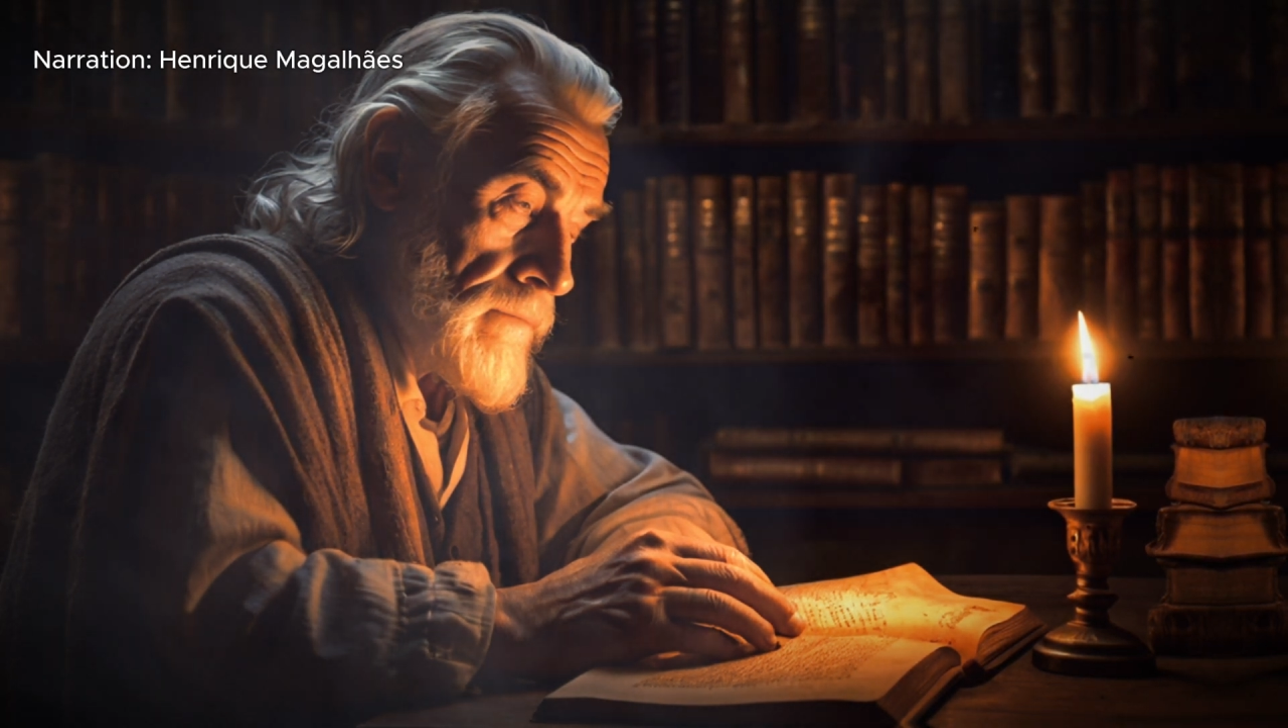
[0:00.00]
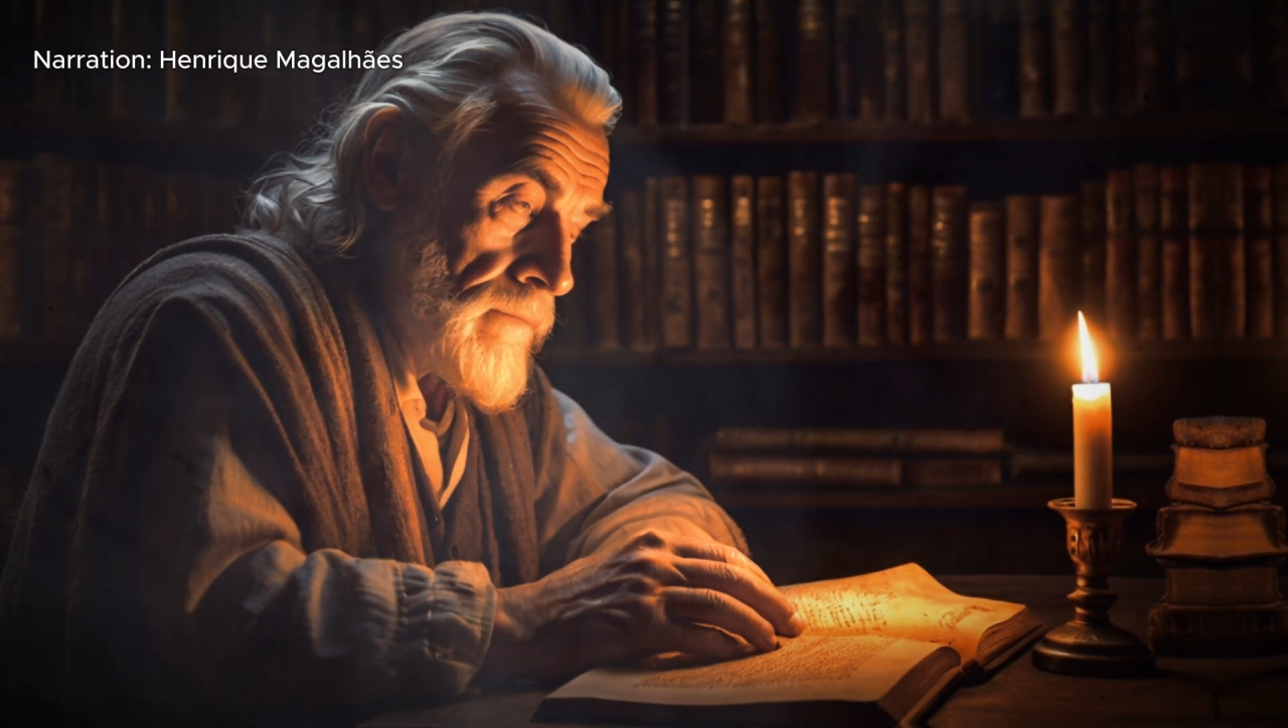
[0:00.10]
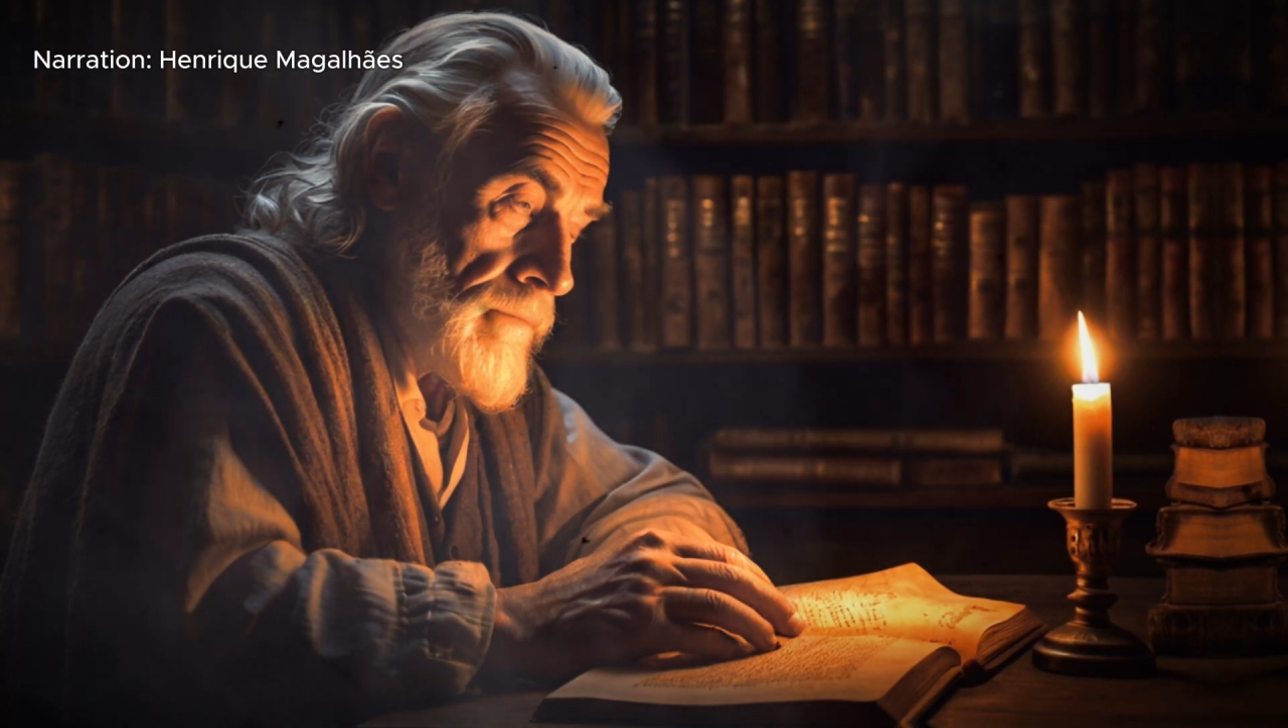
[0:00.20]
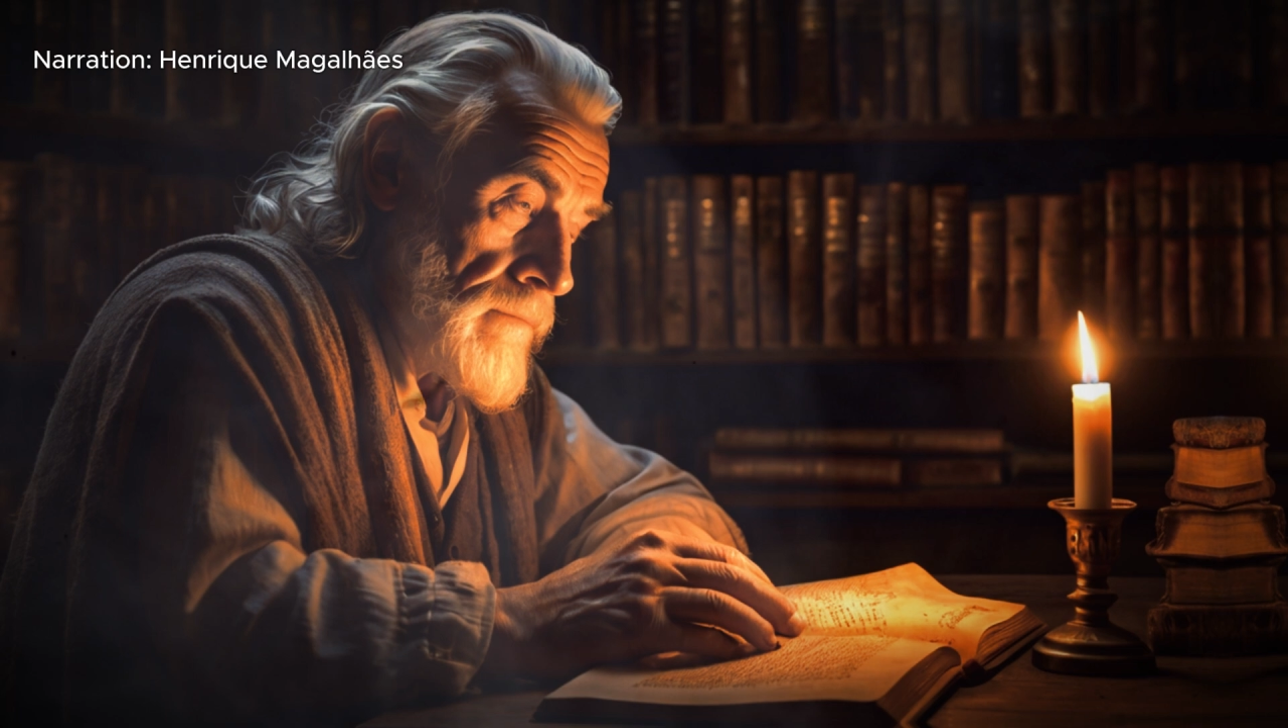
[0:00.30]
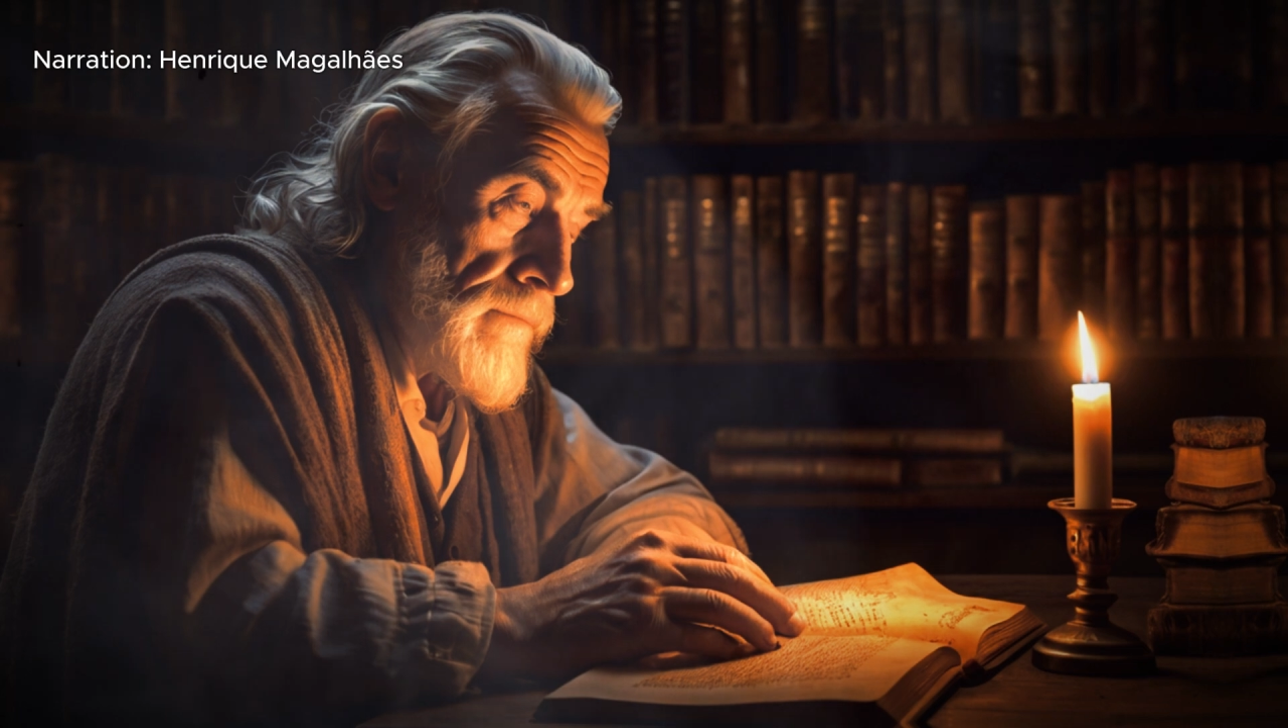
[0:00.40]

does not